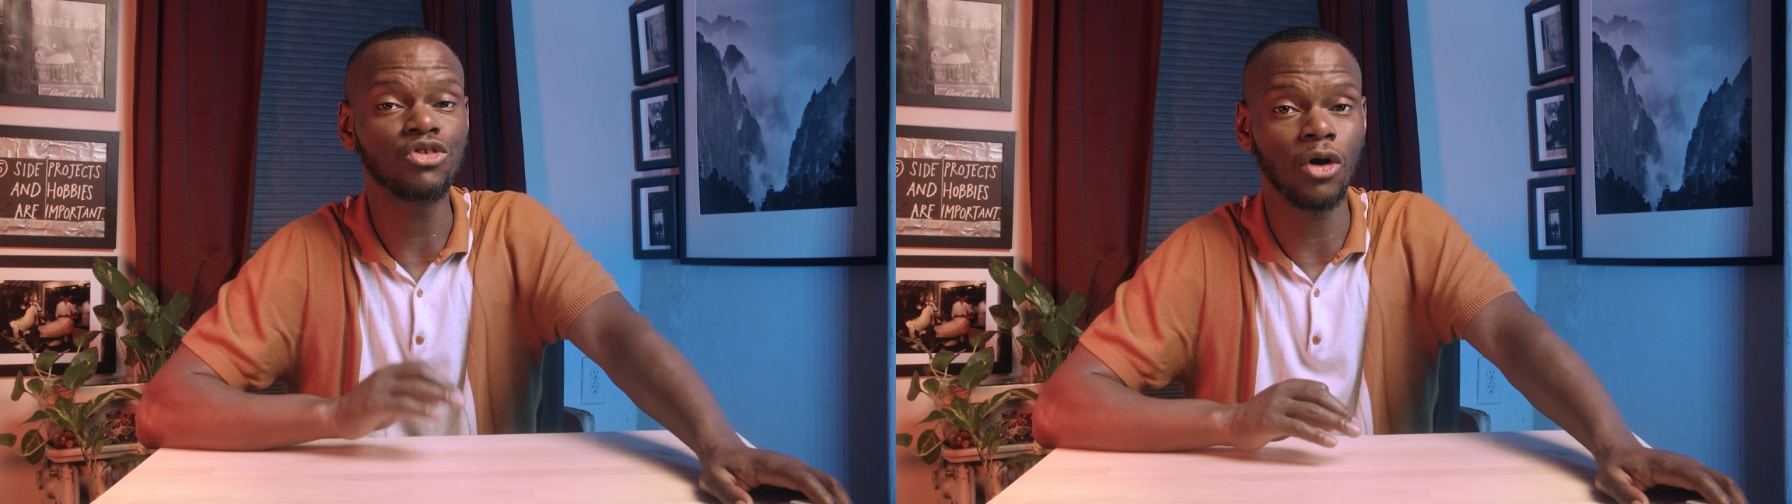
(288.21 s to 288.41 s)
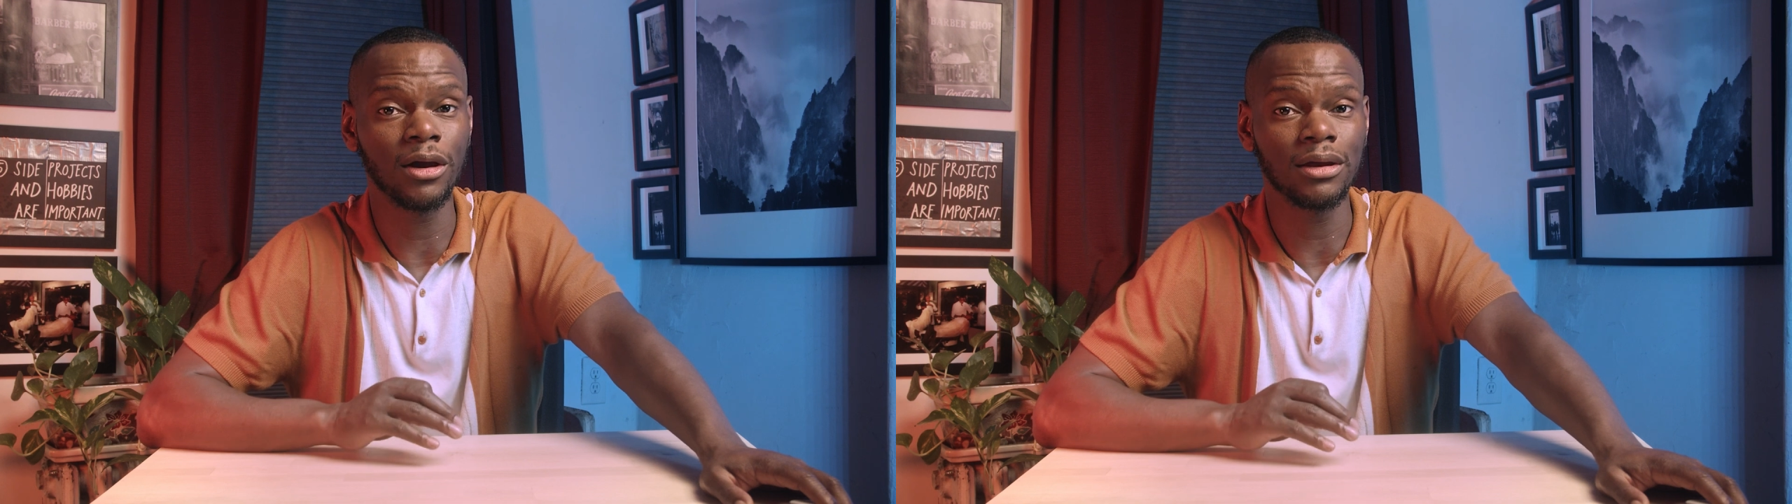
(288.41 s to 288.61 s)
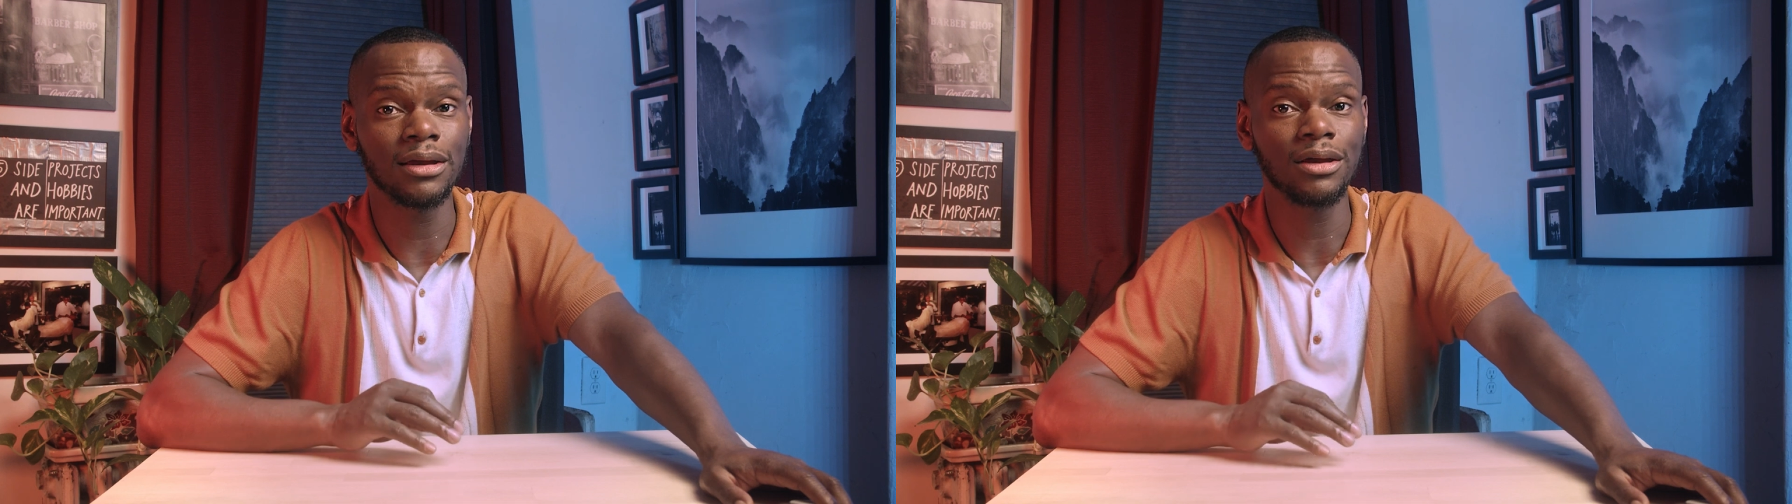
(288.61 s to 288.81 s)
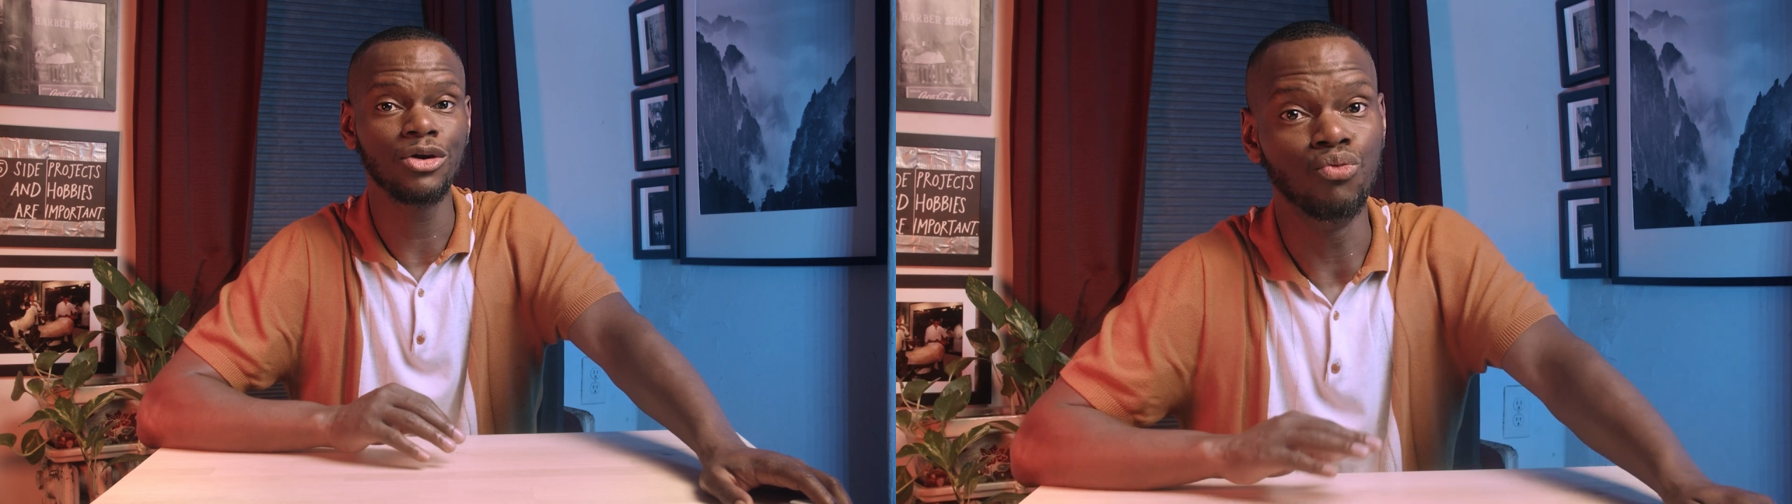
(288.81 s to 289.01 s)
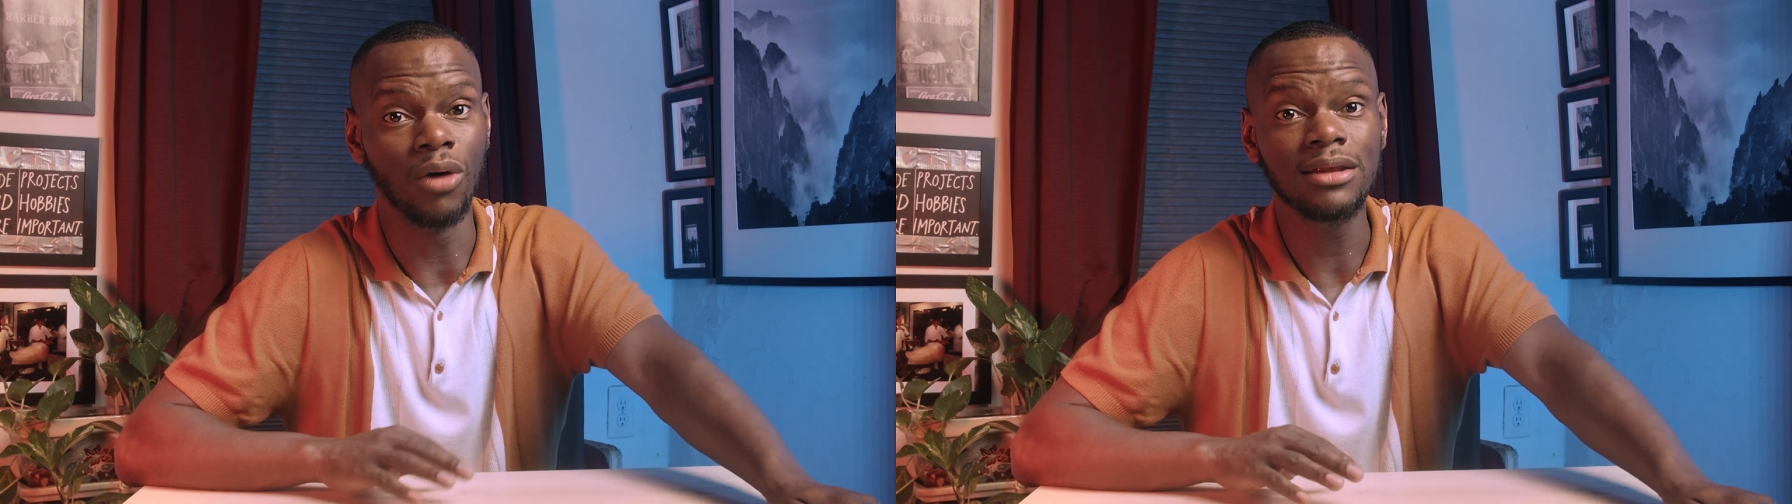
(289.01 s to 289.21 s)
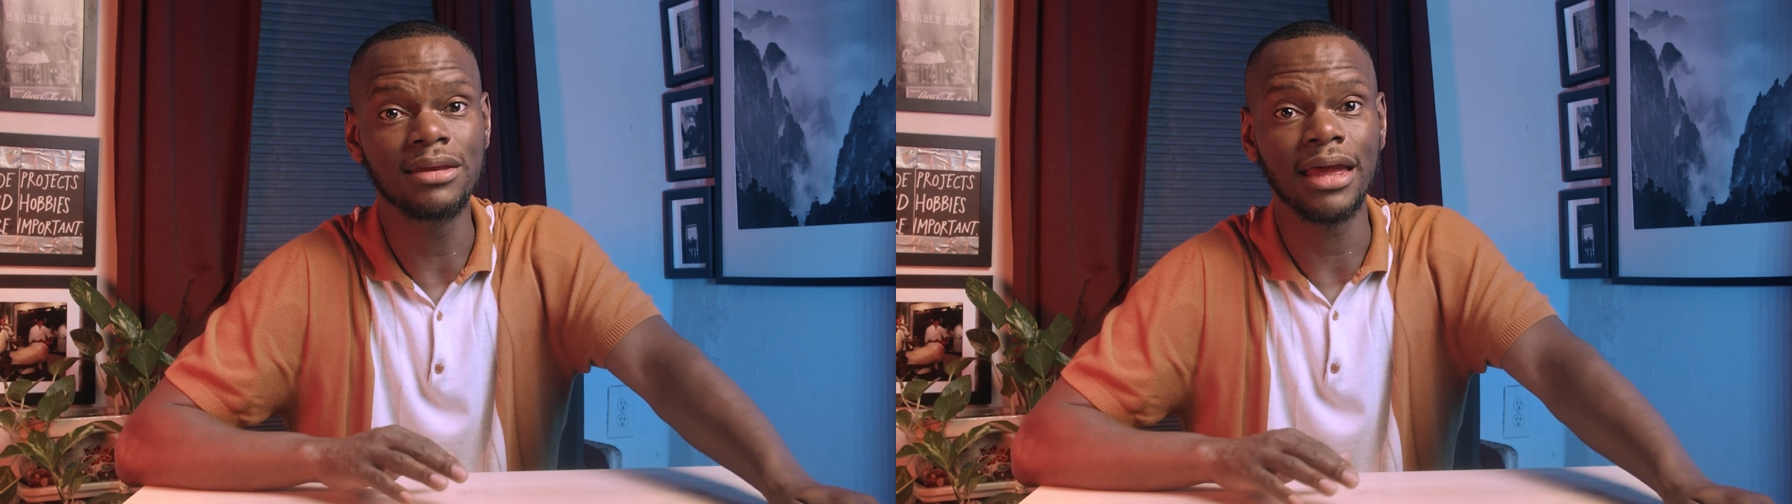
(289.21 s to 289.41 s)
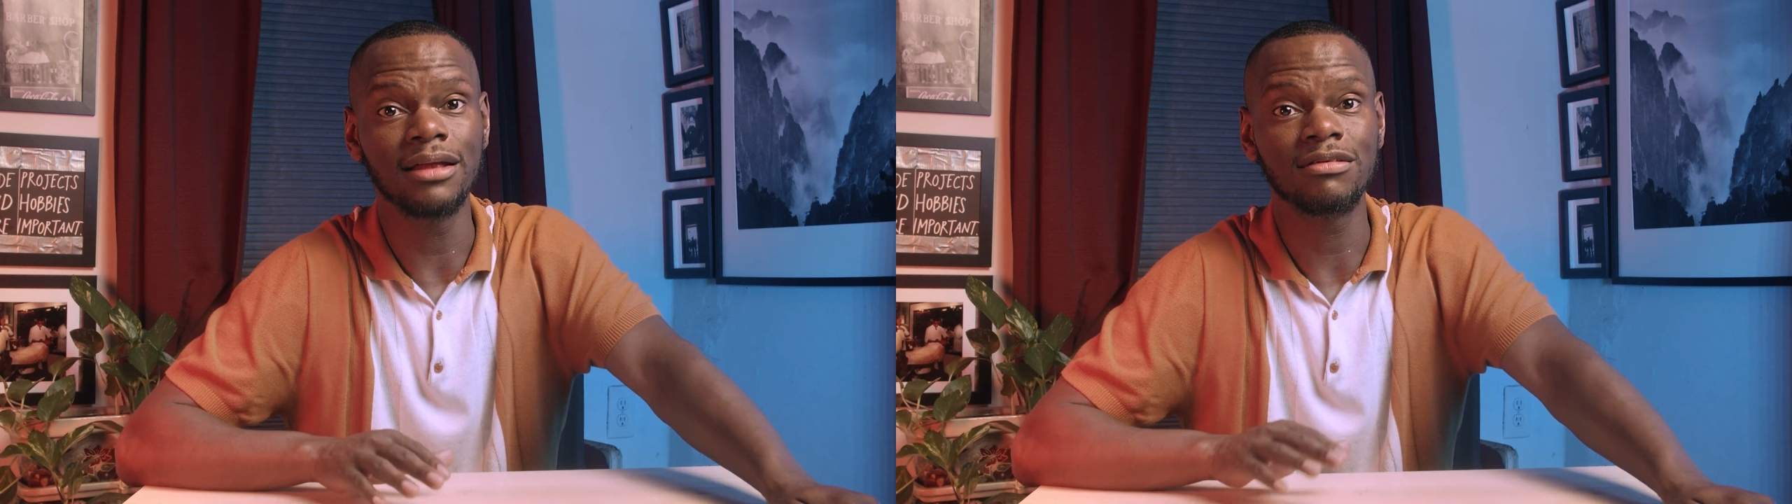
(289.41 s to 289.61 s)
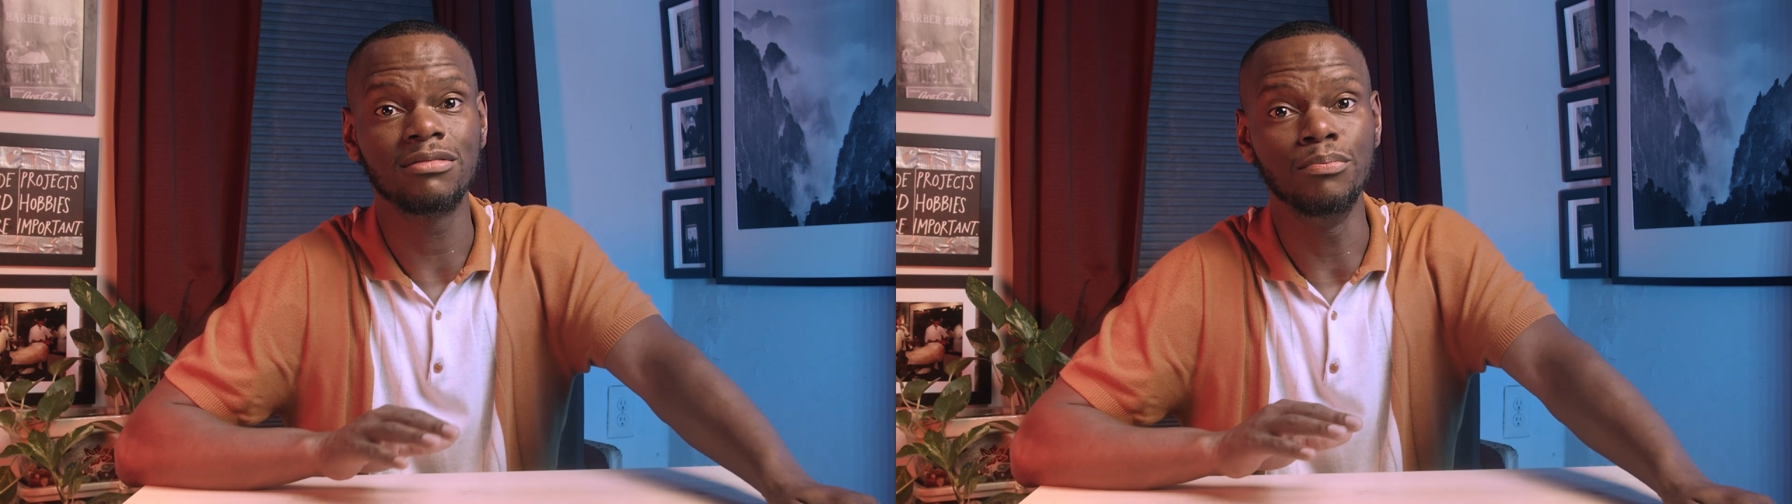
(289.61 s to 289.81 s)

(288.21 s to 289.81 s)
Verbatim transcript: the targeting, run dates,